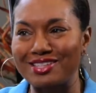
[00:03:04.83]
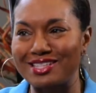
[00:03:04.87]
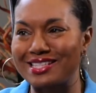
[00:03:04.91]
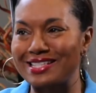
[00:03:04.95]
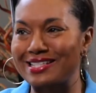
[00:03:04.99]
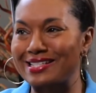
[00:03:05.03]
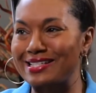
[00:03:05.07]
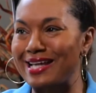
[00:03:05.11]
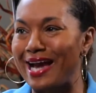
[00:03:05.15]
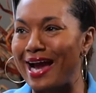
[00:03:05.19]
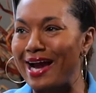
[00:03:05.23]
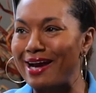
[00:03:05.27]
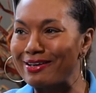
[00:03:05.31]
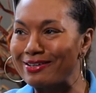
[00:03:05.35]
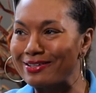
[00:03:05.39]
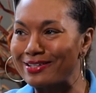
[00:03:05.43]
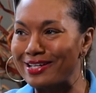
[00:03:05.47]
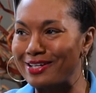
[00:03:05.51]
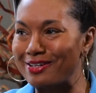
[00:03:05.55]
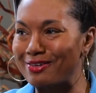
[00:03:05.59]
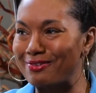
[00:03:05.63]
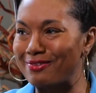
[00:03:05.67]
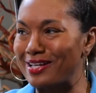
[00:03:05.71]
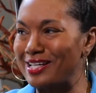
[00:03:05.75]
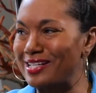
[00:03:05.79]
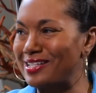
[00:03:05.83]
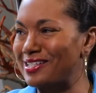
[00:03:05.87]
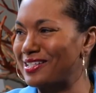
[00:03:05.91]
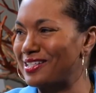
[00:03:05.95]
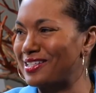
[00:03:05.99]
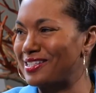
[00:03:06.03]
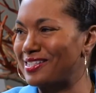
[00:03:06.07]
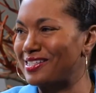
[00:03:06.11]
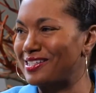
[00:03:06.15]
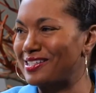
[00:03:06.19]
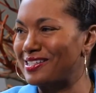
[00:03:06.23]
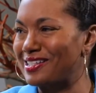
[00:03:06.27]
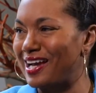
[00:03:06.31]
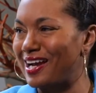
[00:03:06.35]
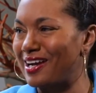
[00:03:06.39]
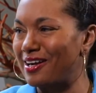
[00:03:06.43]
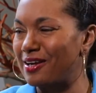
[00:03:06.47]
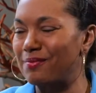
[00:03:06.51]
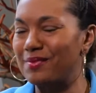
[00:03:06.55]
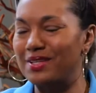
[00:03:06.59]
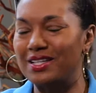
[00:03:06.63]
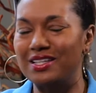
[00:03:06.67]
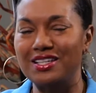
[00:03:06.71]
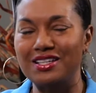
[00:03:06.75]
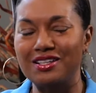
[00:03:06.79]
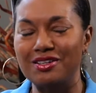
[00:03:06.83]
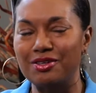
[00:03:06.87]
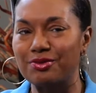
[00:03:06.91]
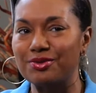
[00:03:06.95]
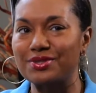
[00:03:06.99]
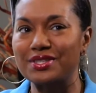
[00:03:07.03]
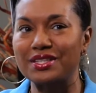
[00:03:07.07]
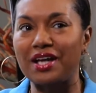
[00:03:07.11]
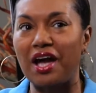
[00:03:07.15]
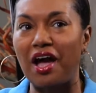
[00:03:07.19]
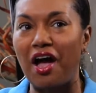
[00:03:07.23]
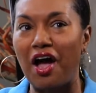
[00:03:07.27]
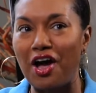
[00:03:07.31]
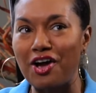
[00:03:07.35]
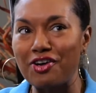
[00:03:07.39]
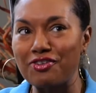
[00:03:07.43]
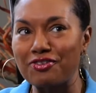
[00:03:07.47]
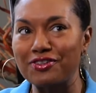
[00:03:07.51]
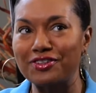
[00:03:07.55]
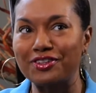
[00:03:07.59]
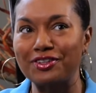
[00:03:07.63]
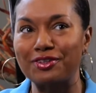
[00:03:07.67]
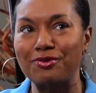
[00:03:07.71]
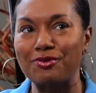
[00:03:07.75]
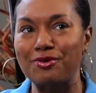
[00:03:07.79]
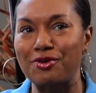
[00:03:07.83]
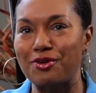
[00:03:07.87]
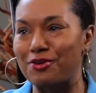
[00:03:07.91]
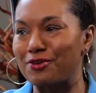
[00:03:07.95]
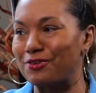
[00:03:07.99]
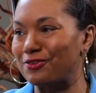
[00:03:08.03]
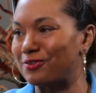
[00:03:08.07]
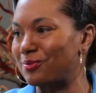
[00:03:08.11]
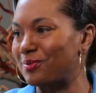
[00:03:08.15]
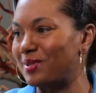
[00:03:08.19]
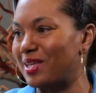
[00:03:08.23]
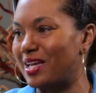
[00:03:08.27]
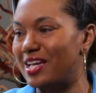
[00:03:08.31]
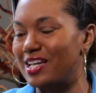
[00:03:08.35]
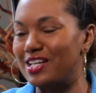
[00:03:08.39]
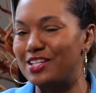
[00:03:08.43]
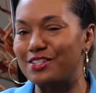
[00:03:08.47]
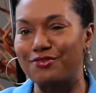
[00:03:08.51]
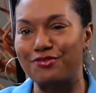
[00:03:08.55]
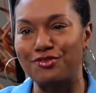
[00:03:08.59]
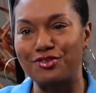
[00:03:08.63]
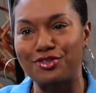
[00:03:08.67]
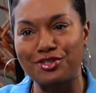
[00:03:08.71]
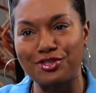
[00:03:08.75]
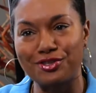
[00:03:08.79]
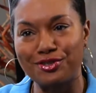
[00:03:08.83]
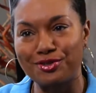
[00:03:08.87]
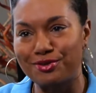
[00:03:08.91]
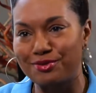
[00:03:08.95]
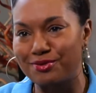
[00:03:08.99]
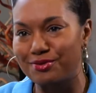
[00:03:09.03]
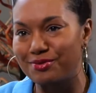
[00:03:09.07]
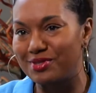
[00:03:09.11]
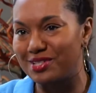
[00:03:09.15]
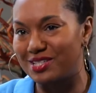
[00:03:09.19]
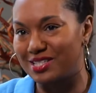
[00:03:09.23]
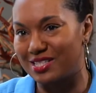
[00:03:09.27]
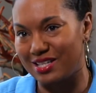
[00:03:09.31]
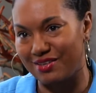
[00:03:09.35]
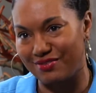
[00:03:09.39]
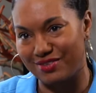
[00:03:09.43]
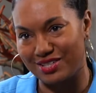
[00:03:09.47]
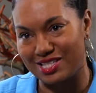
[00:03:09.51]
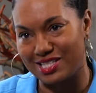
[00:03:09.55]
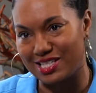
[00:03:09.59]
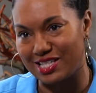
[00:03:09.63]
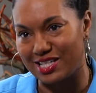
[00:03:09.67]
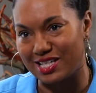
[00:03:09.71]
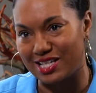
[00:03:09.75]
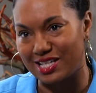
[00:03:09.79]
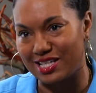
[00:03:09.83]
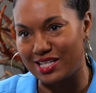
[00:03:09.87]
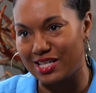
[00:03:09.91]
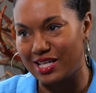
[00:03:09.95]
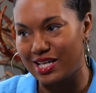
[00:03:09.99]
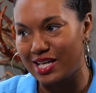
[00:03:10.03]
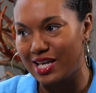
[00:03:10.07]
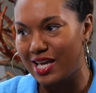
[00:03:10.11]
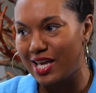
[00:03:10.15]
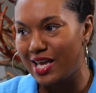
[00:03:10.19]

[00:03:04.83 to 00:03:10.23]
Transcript: this entire generation, this entire, I mean, you know, it's like 100 little girls from the age of 2 to 17.